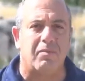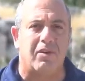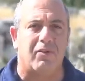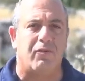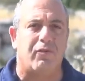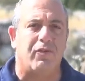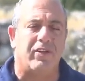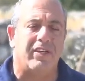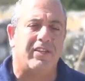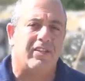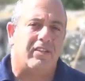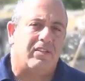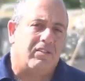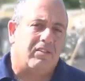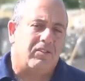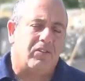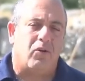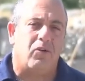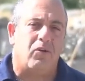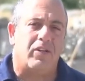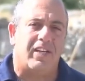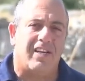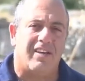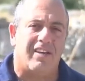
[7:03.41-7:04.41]
if we
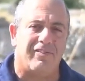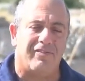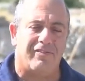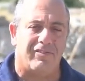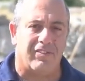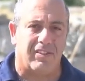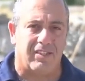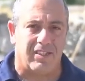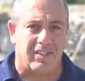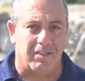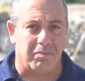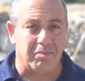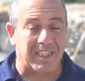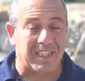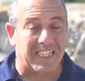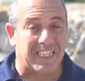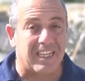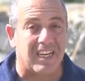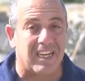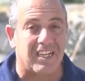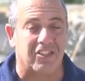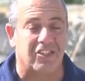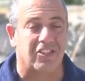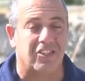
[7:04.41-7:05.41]
don't have a
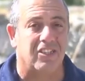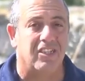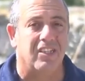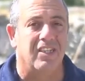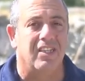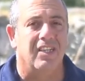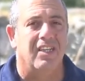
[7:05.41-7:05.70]
mikdash?